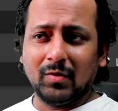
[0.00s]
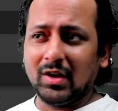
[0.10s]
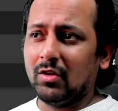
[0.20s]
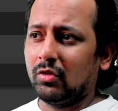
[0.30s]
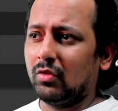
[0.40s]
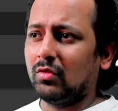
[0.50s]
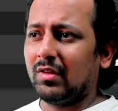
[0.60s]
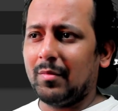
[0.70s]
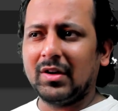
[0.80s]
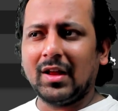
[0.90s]
When you use
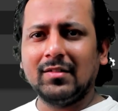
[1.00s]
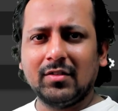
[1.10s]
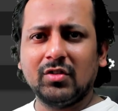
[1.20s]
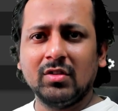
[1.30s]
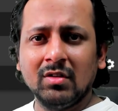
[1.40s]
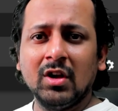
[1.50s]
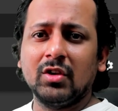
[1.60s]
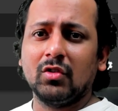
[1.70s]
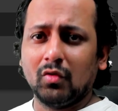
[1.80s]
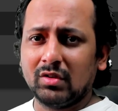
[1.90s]
lemmatization,
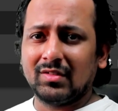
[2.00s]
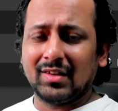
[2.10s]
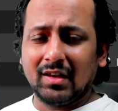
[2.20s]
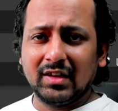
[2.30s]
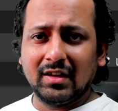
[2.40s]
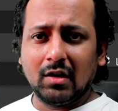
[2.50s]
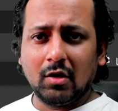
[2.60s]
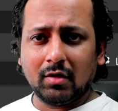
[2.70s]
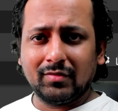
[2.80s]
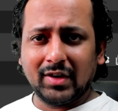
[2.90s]
you would still need a
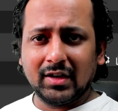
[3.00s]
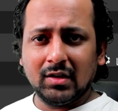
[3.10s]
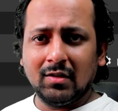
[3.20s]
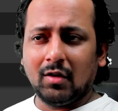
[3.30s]
lot of data,